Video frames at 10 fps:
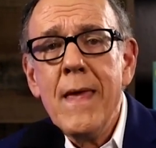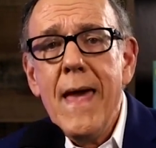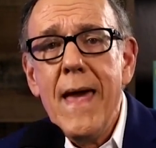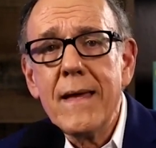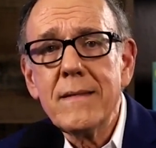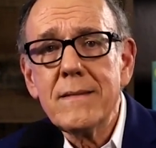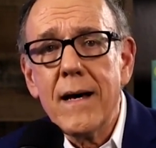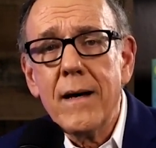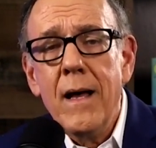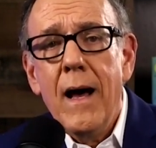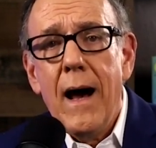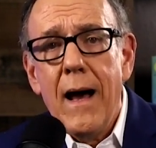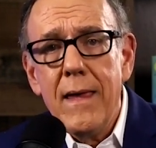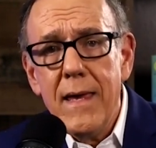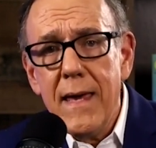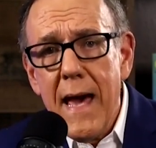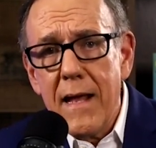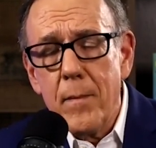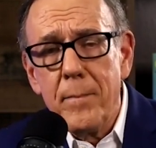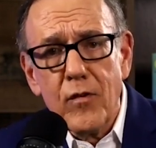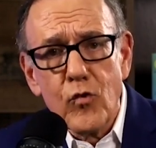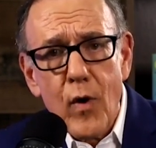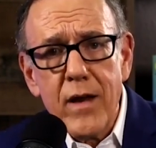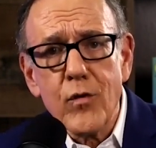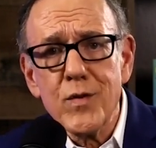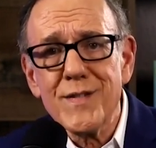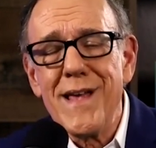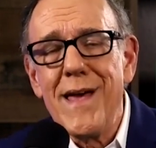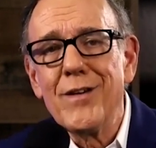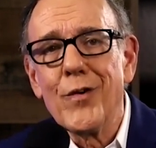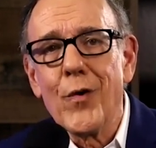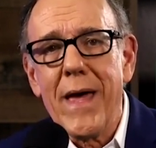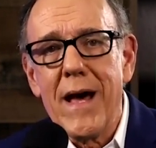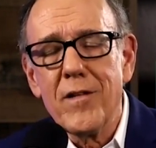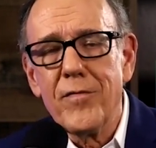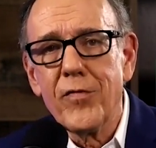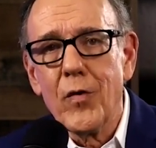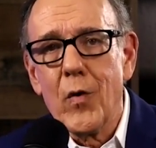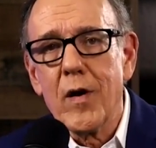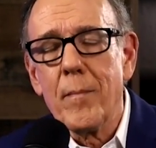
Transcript: And uh, I, he had a great crusade in Ocala, Florida.